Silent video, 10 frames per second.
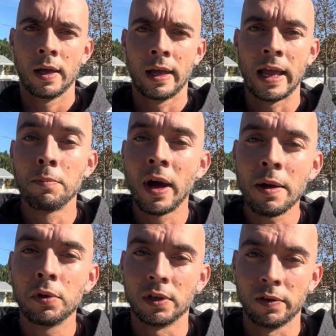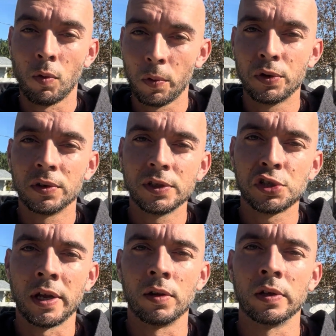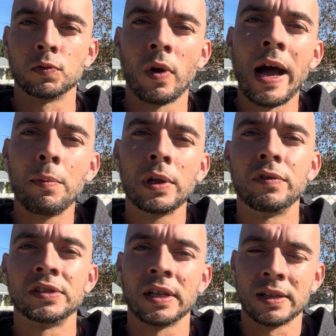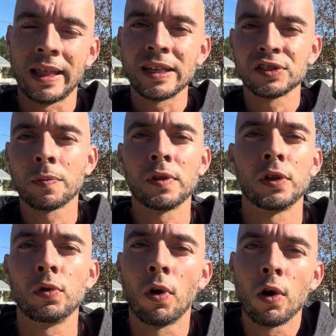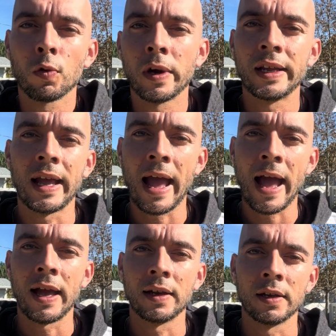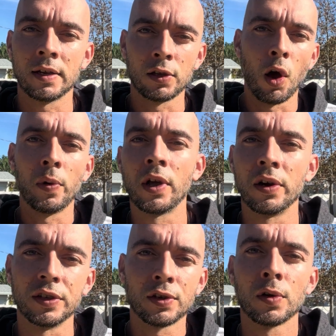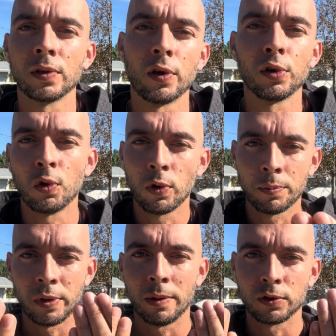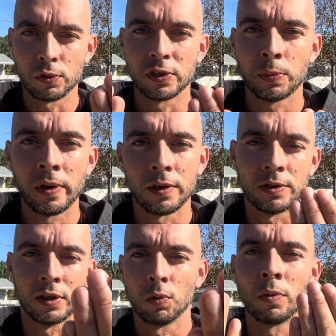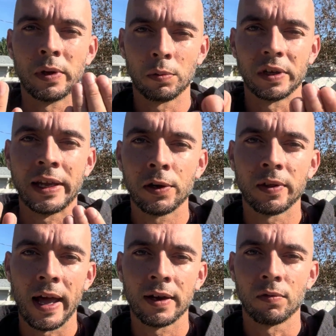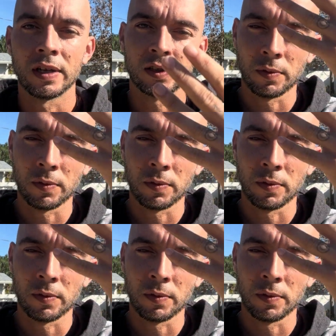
In my belief, and what we do on this channel is, what I believe is that is something that you already had going on internally, or you wouldn't be able to experience it. You wouldn't be able to hear that, right?